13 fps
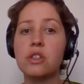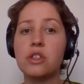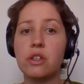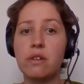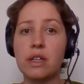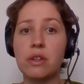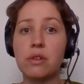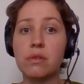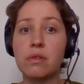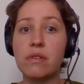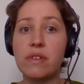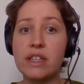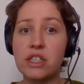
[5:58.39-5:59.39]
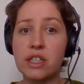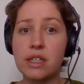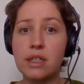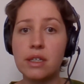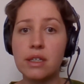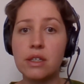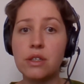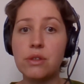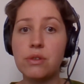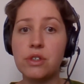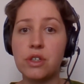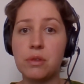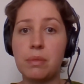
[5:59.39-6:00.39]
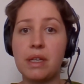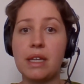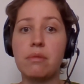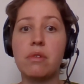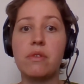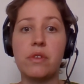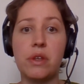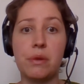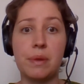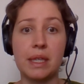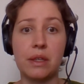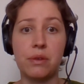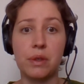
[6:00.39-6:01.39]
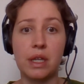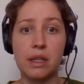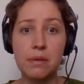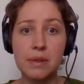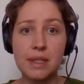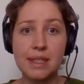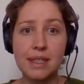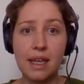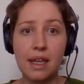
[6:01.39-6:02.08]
During your revision, you should be reviewing your notes,